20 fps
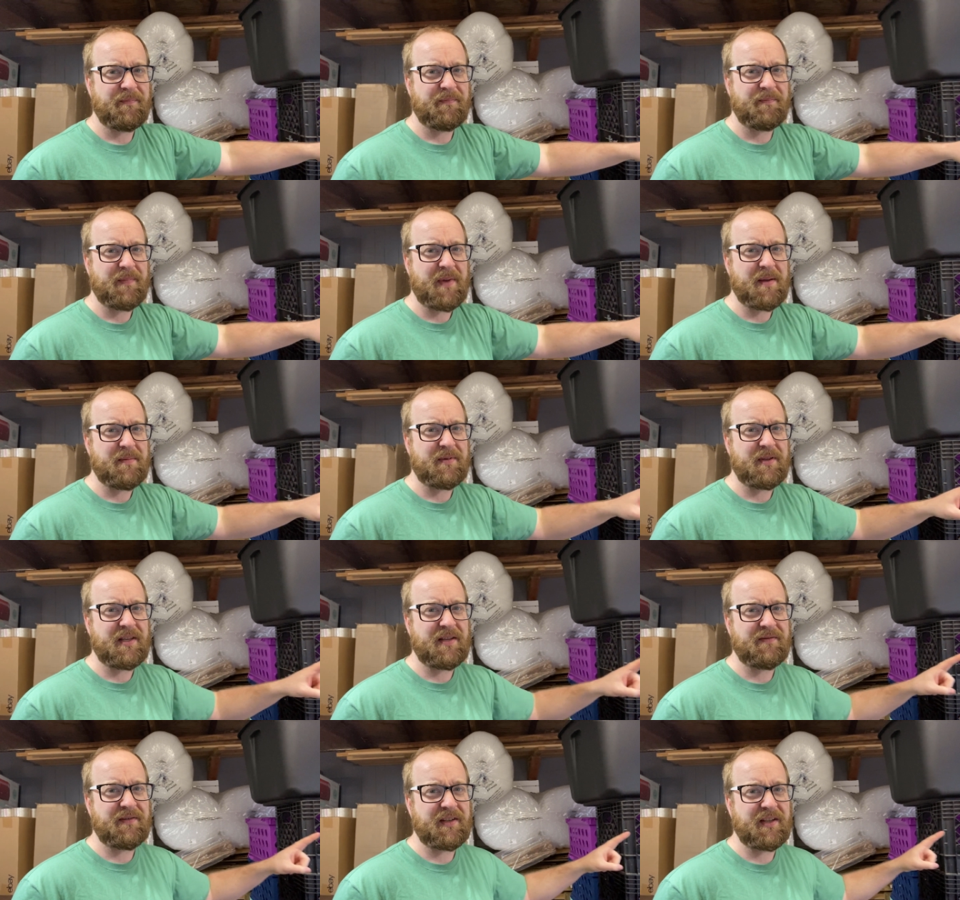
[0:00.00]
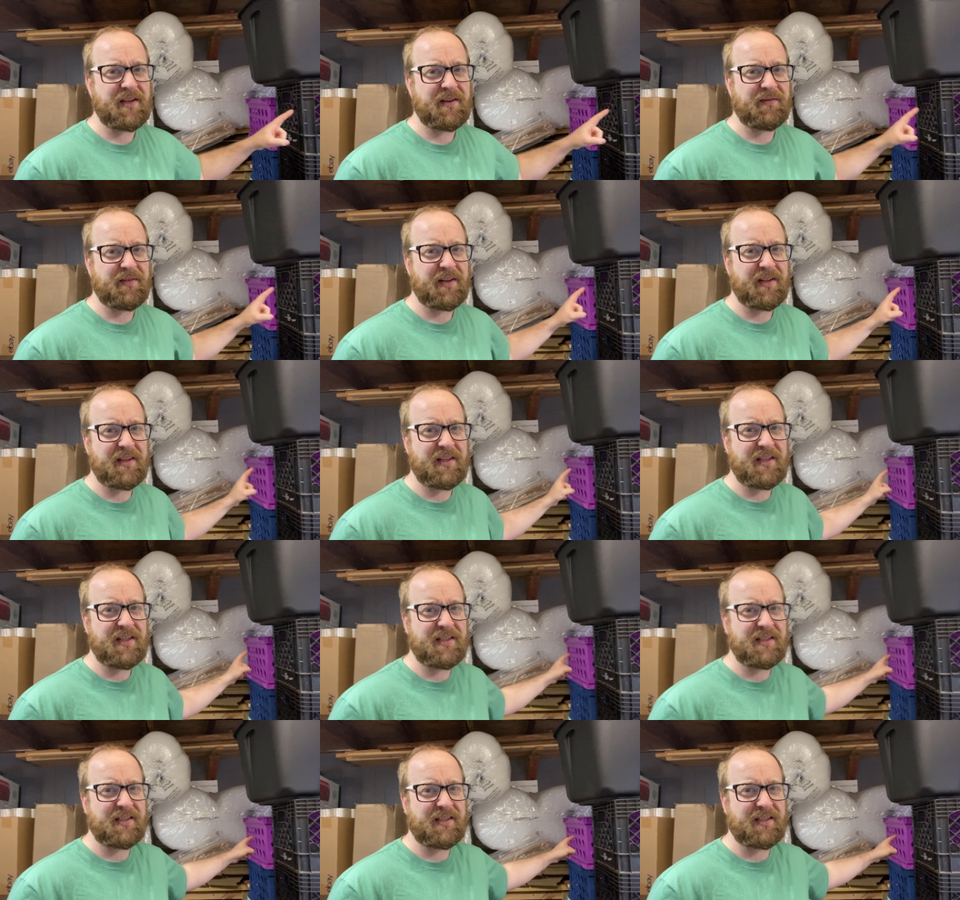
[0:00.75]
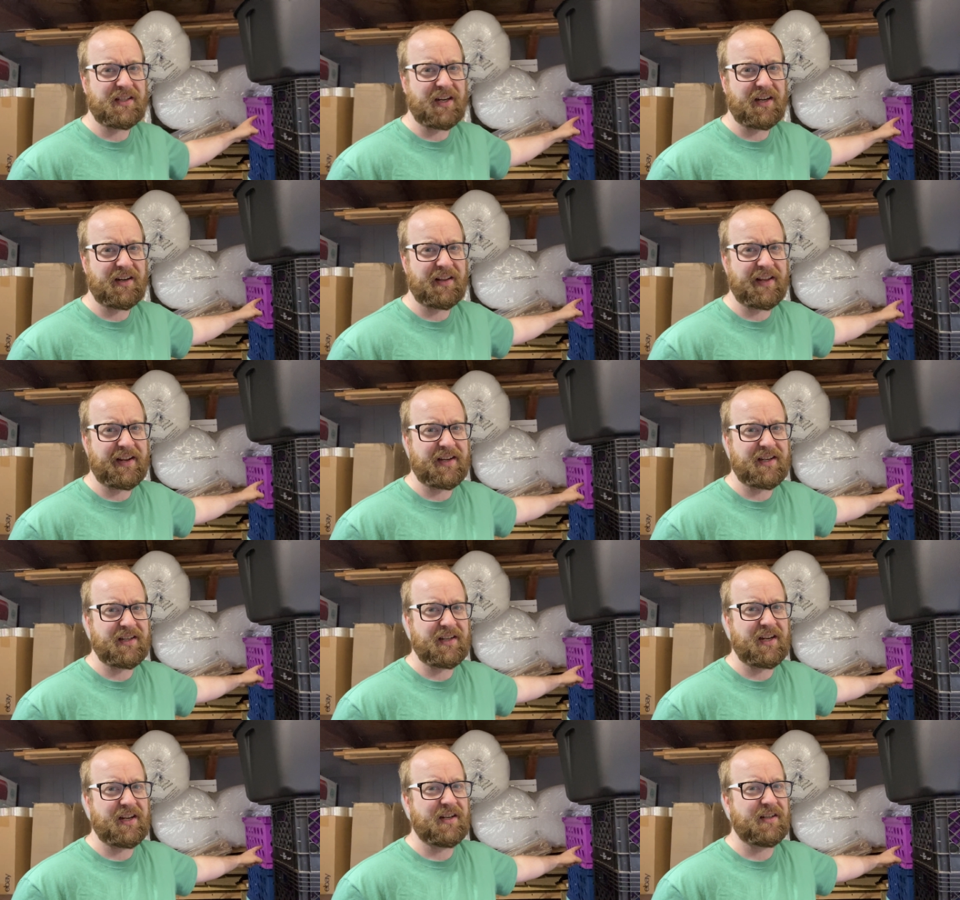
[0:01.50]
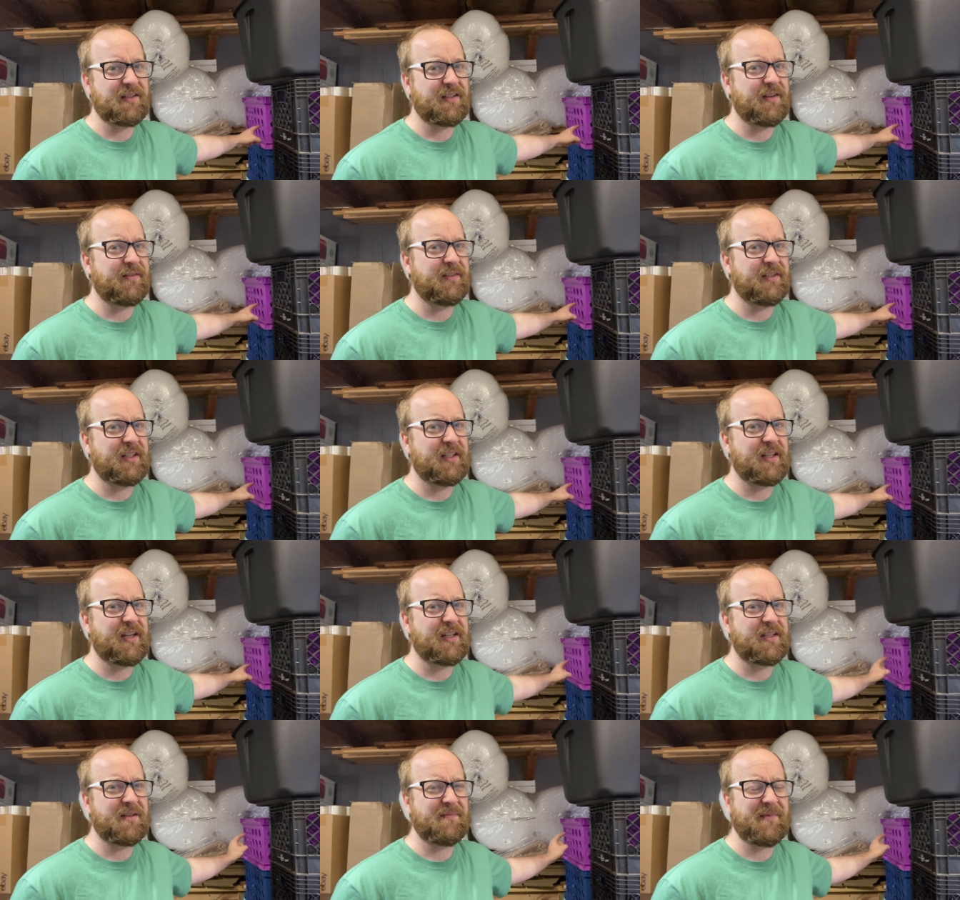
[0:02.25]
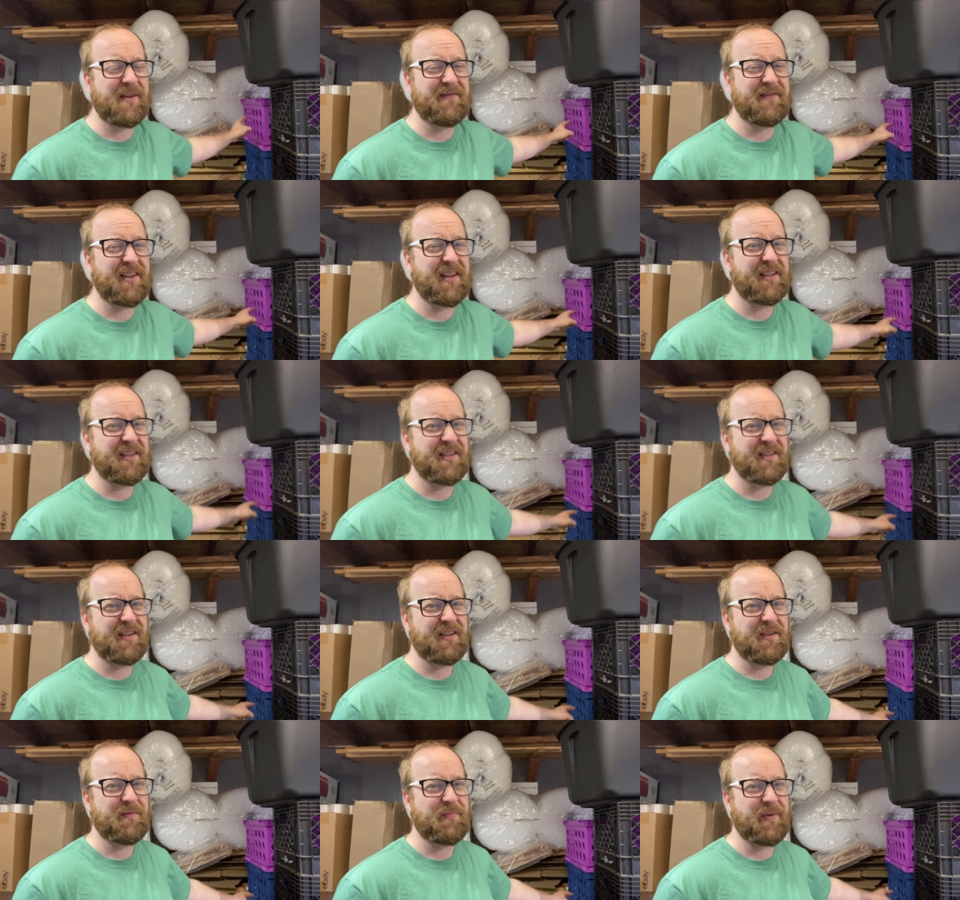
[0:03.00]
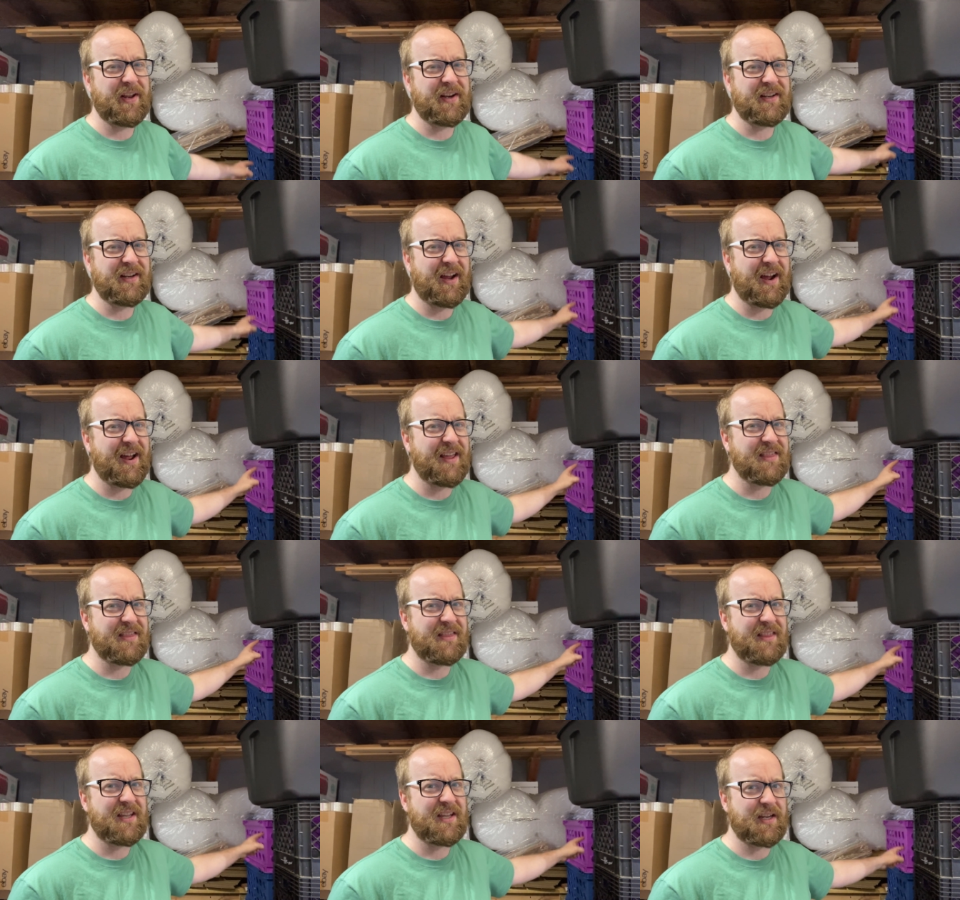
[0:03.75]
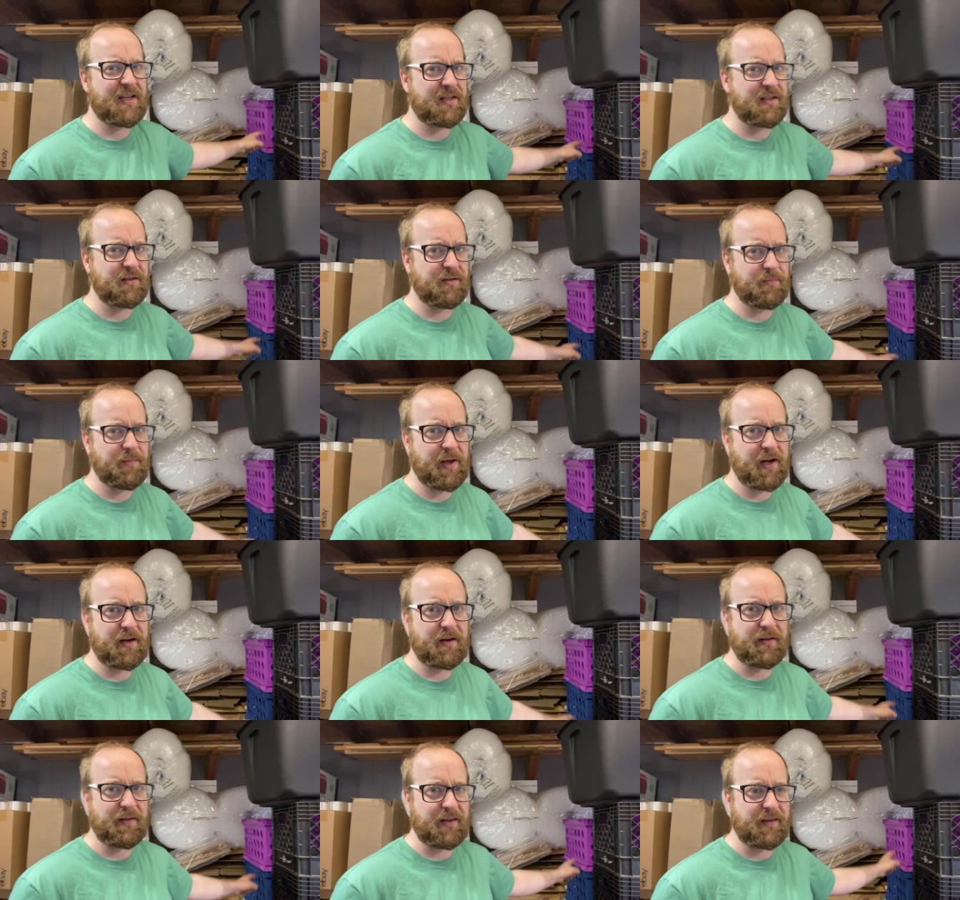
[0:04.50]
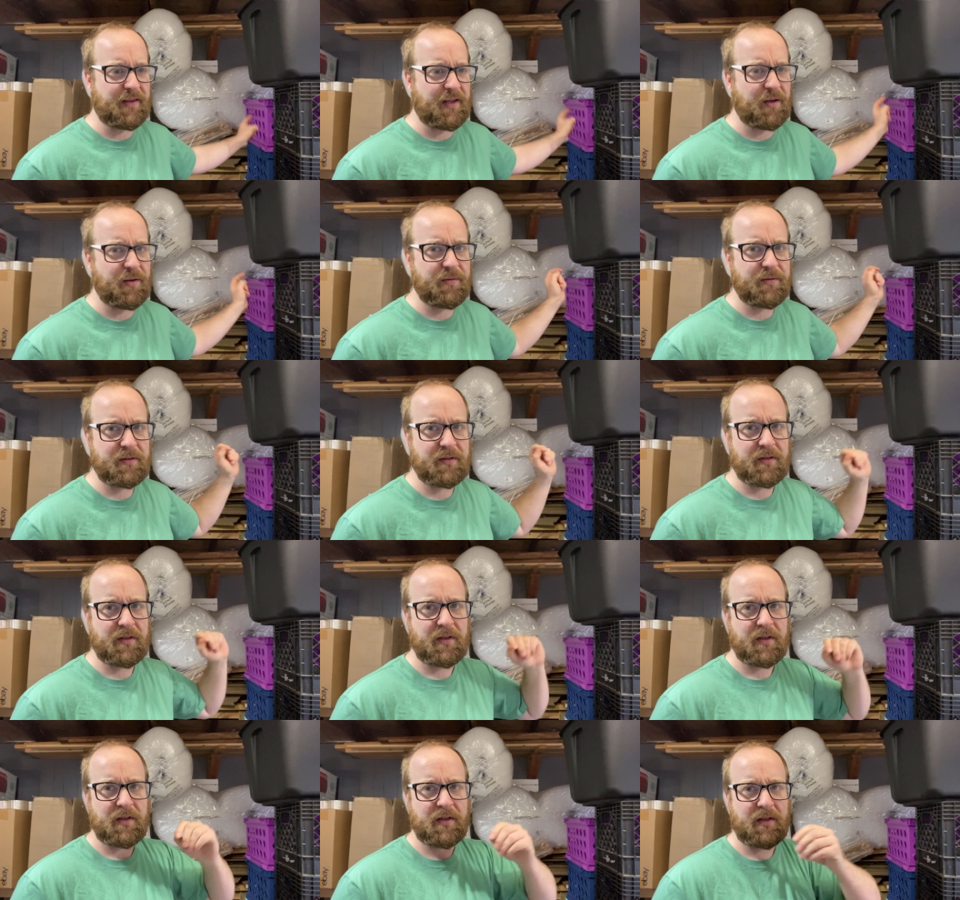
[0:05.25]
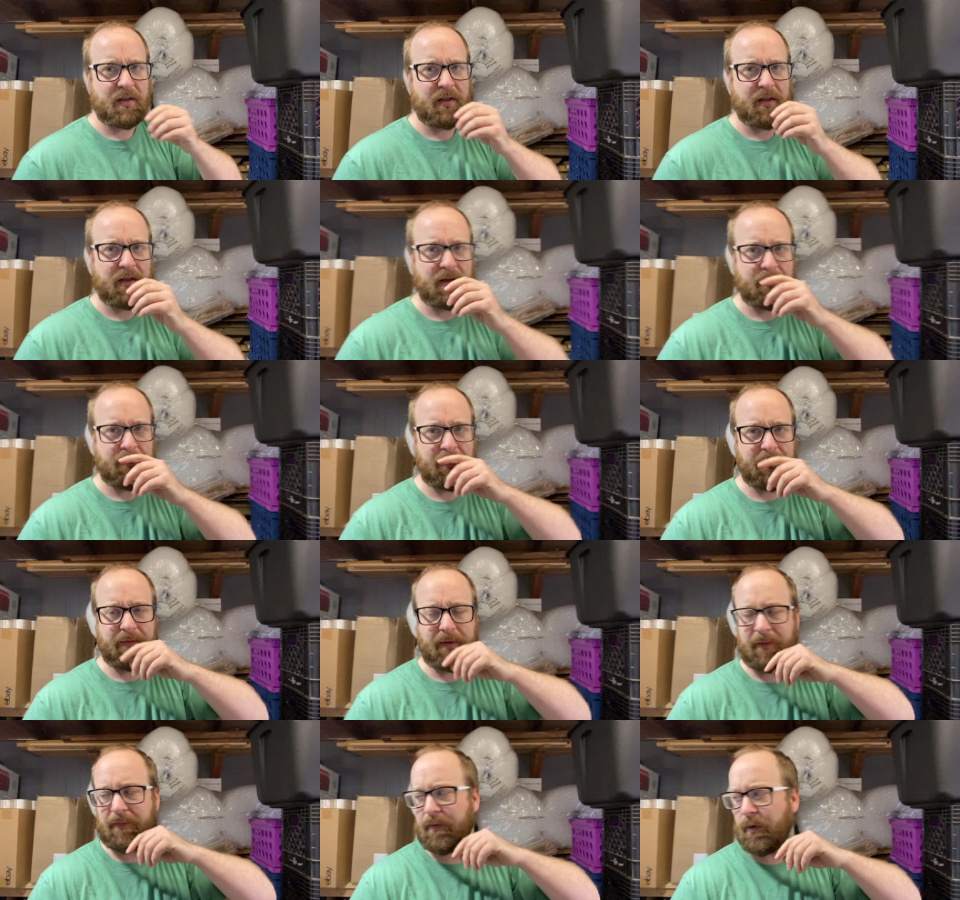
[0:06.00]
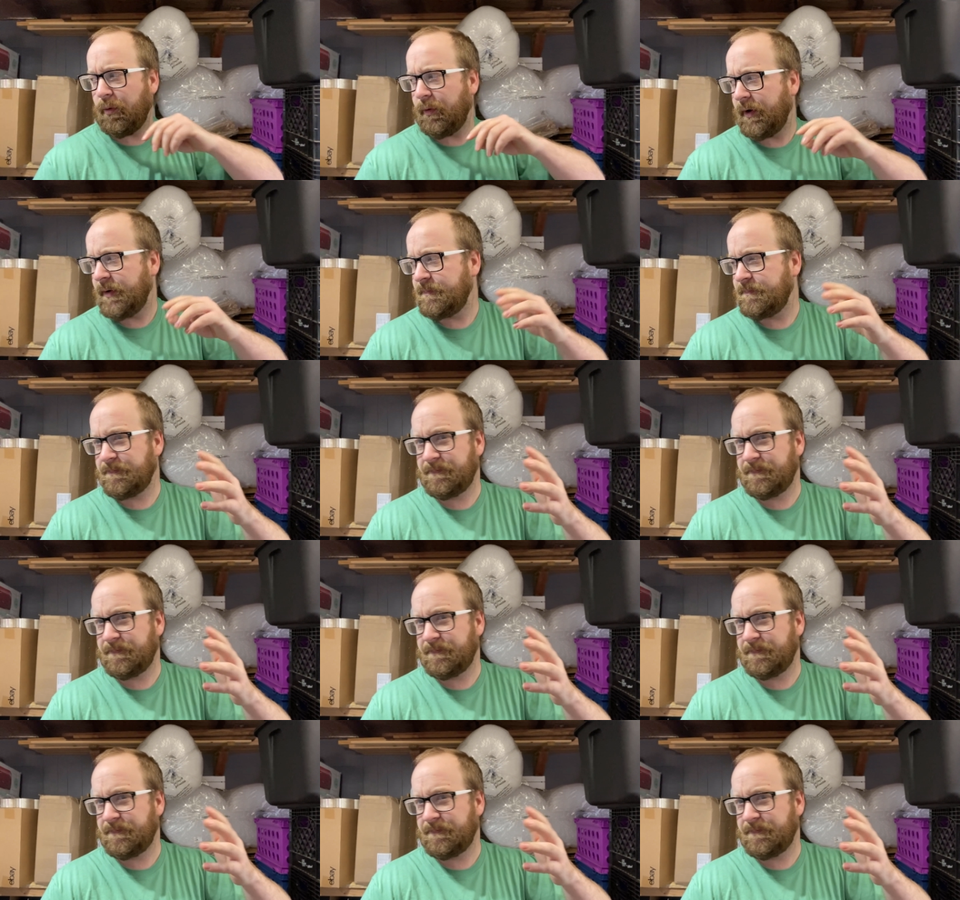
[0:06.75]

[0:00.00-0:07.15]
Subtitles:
Maybe even get rid of these Sterilite containers. I really liked them, they've done good, but I think I can do better than those moving forward.